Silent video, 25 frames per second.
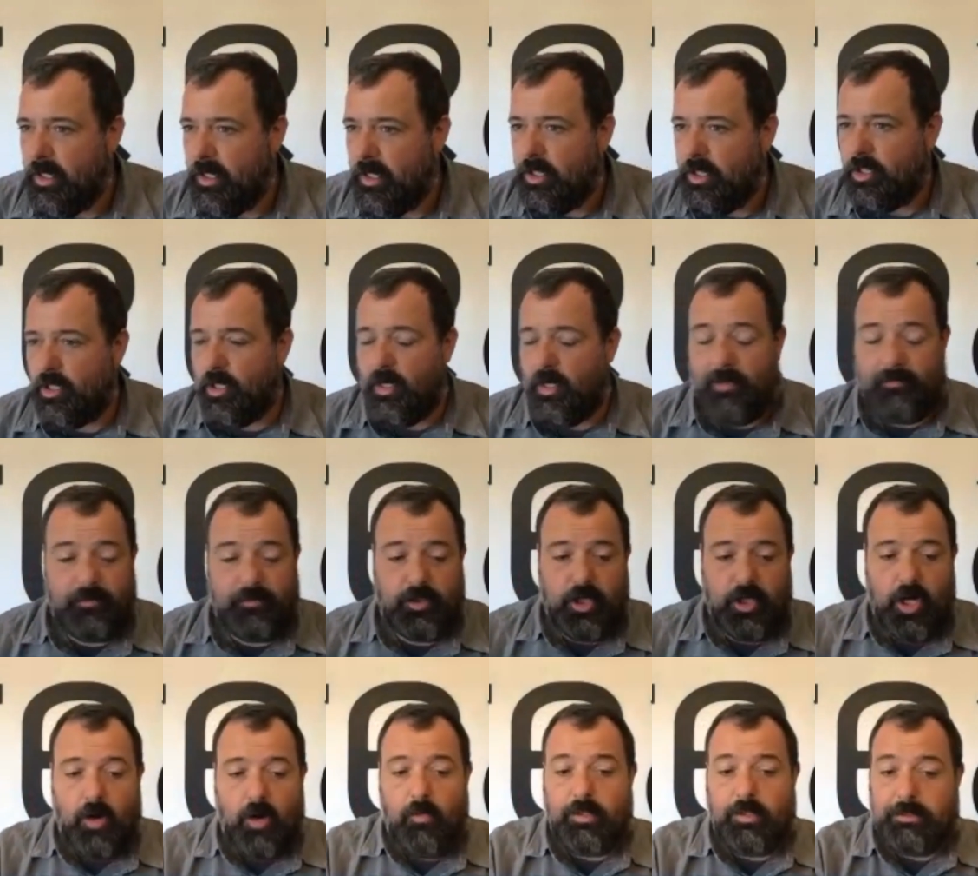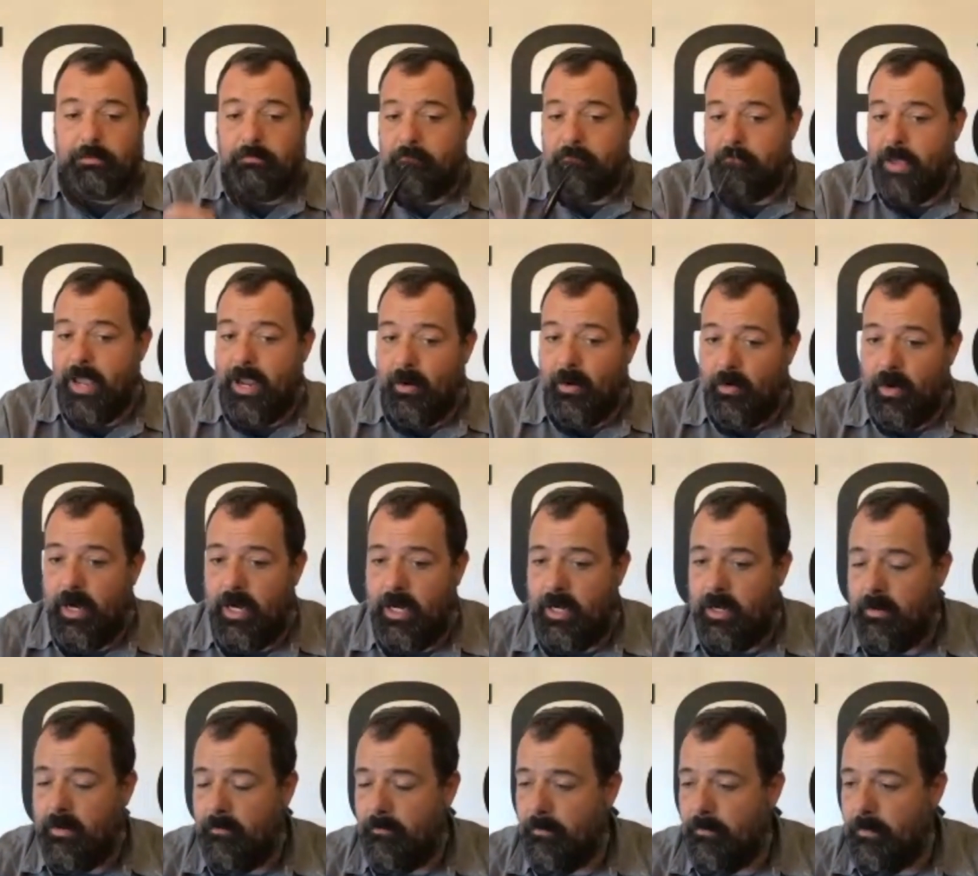So if Joe was
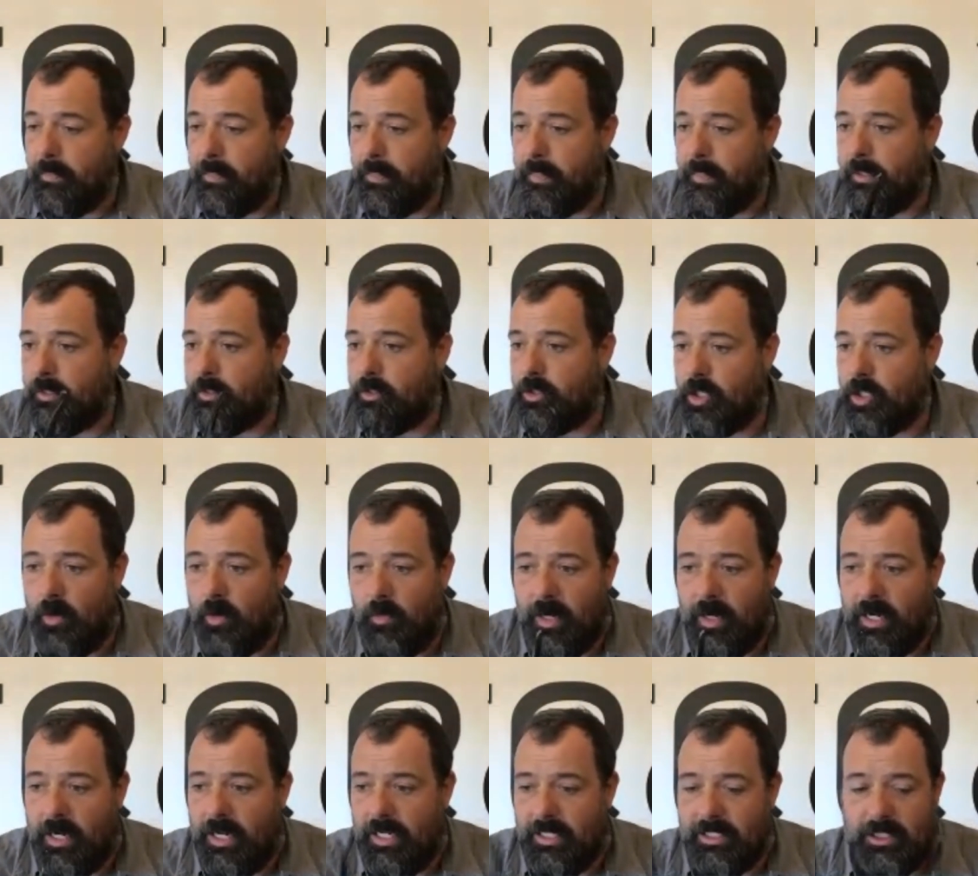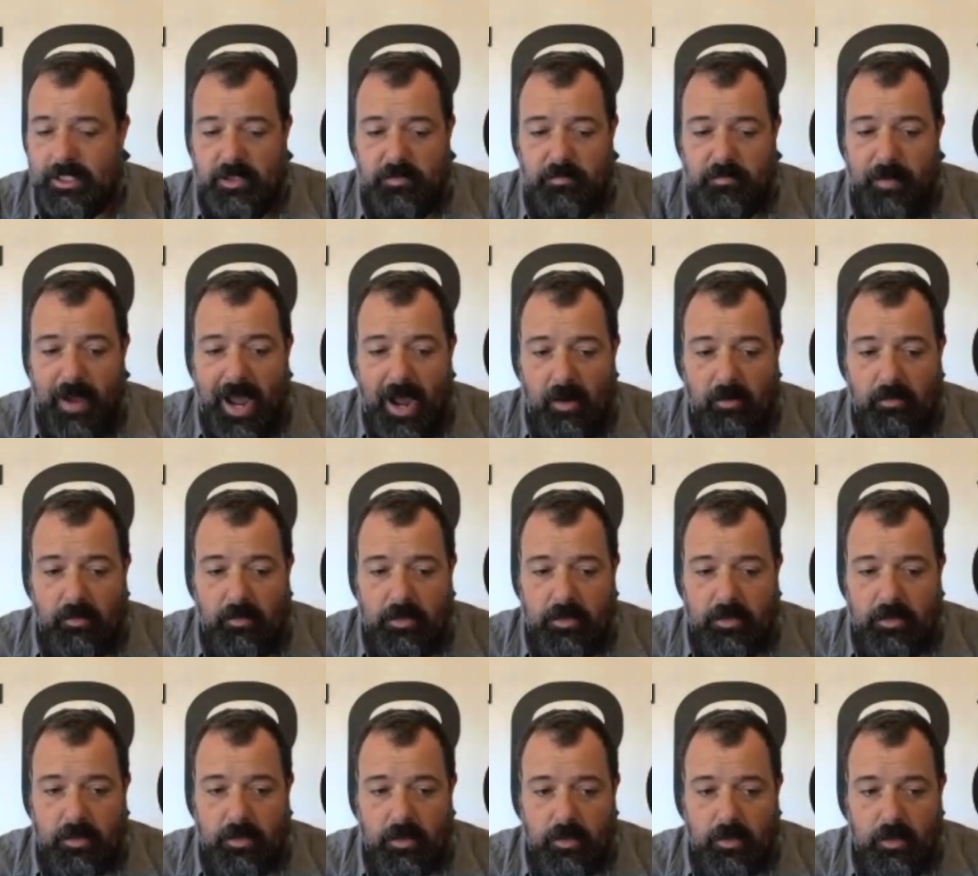married Joe and his
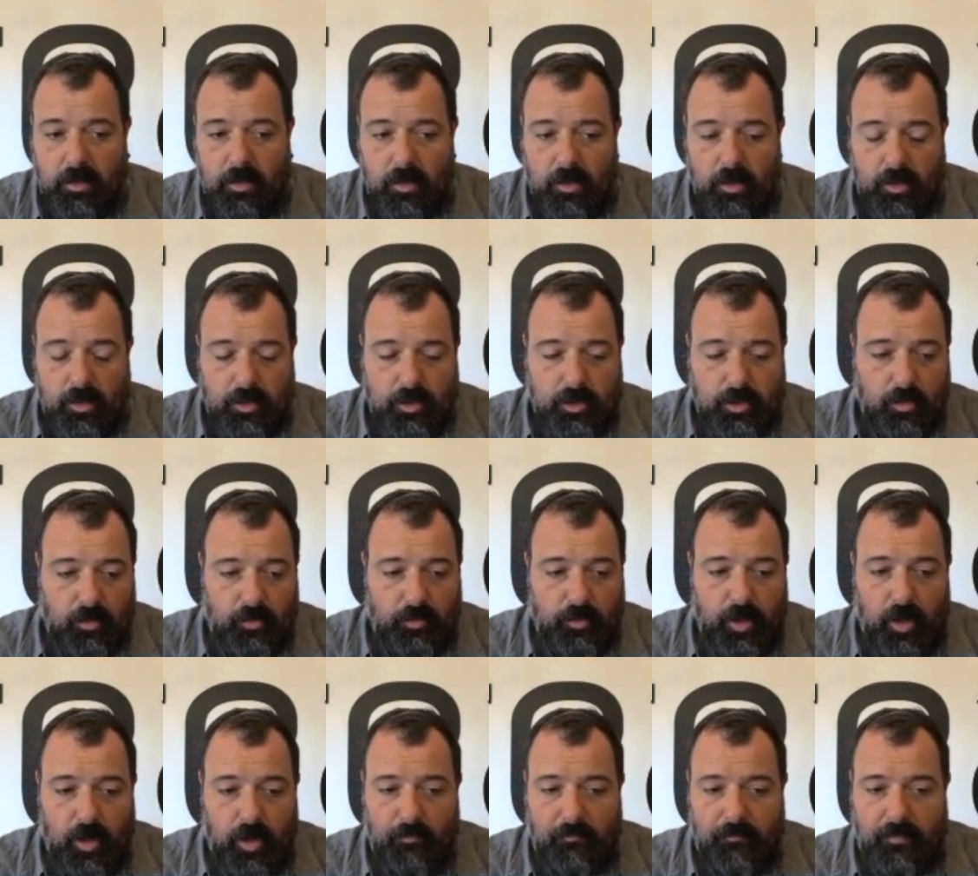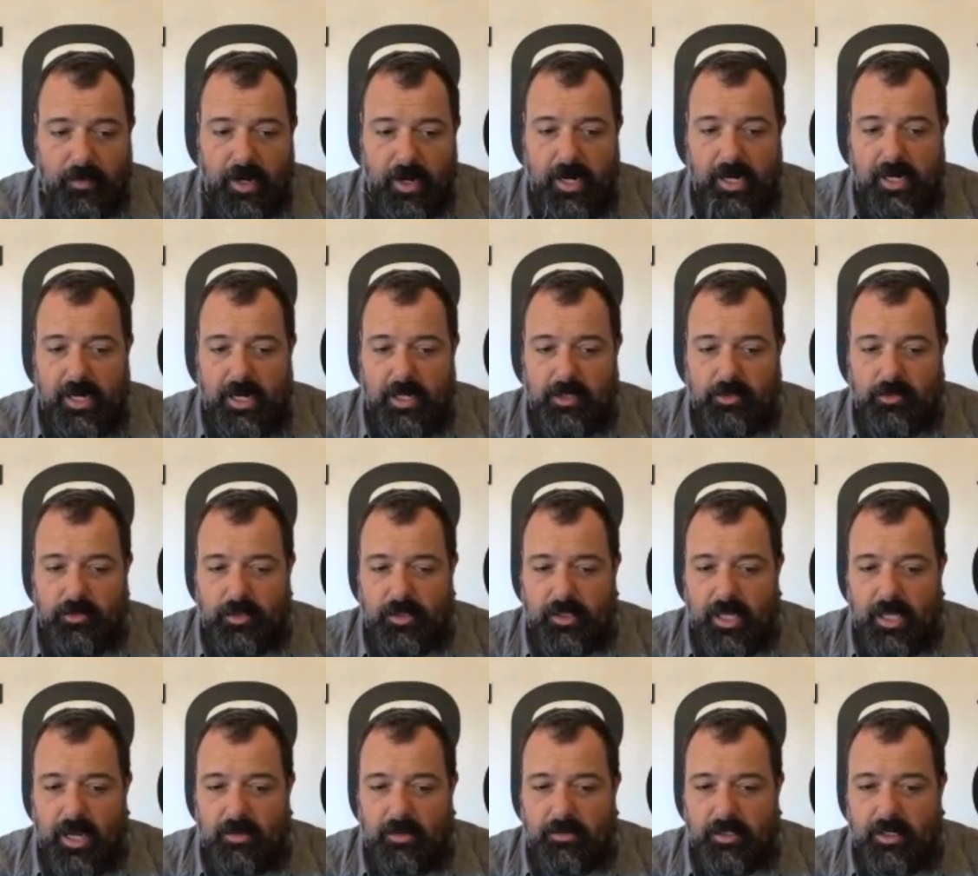spouse sold the home for
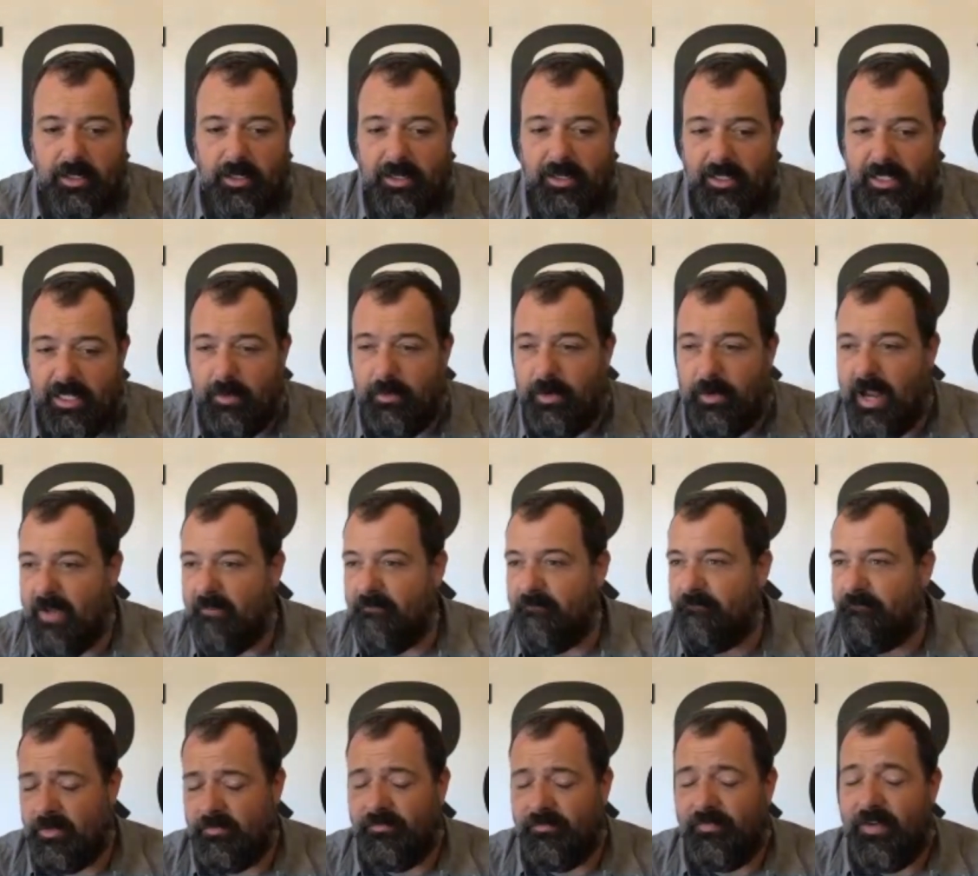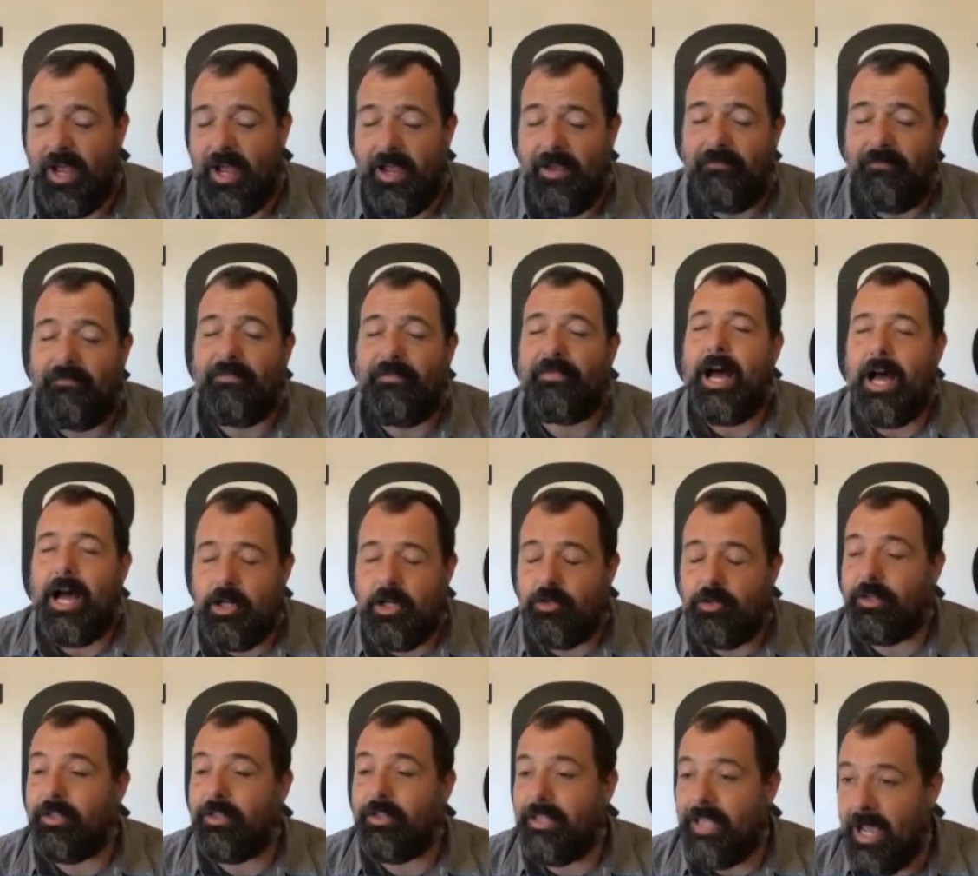800,000, they would have
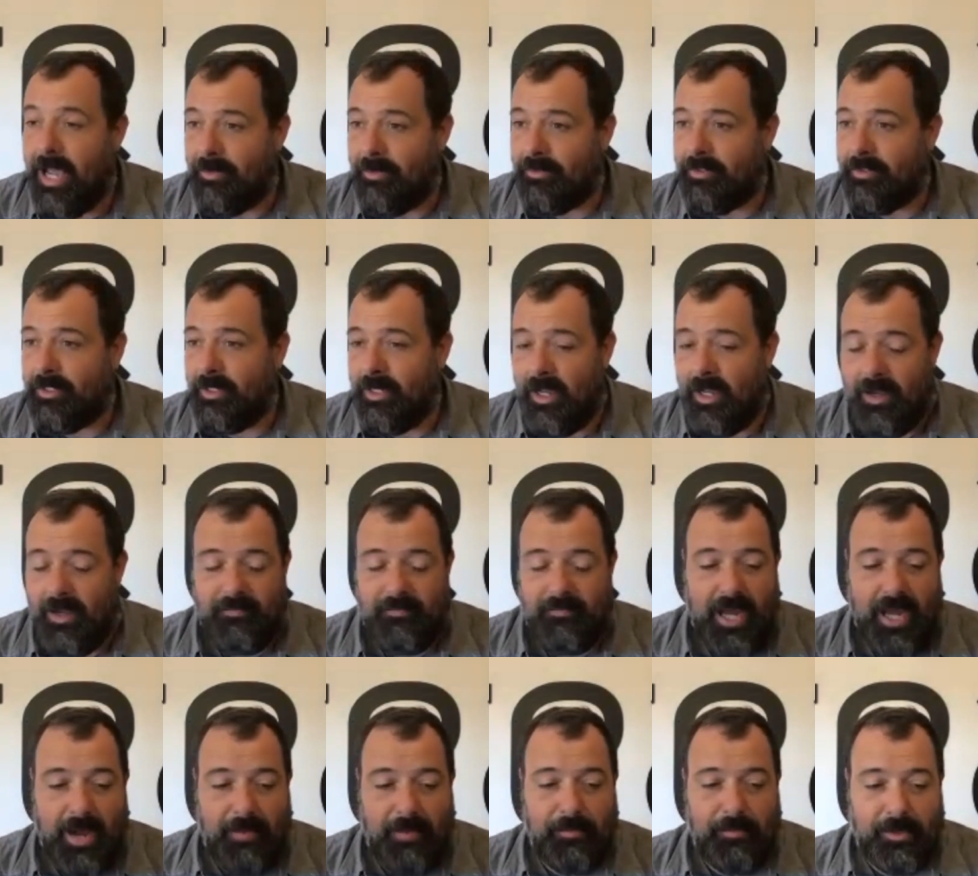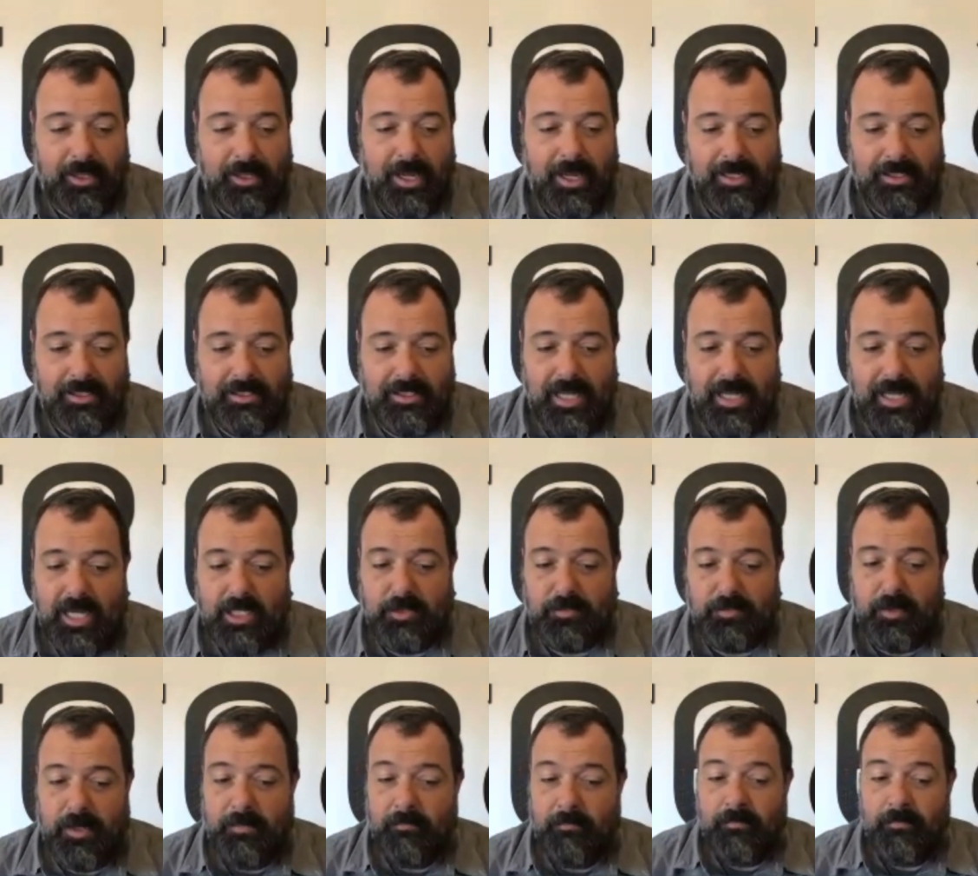500,000 of capital gains tax
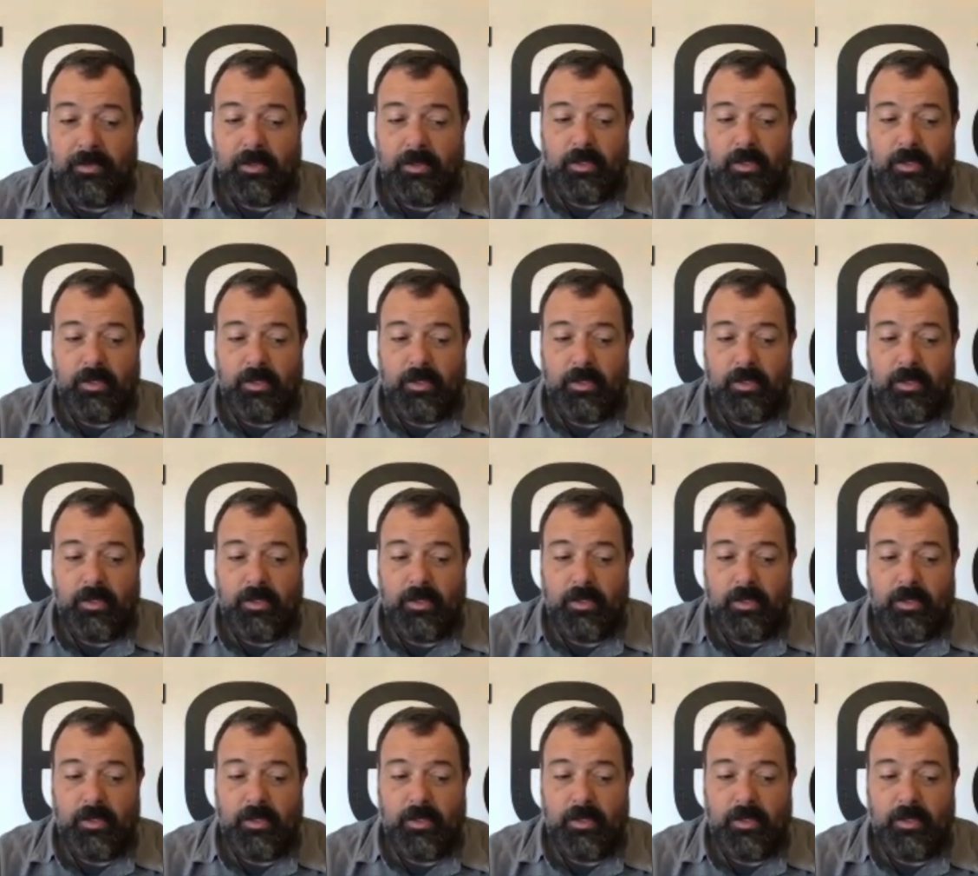free.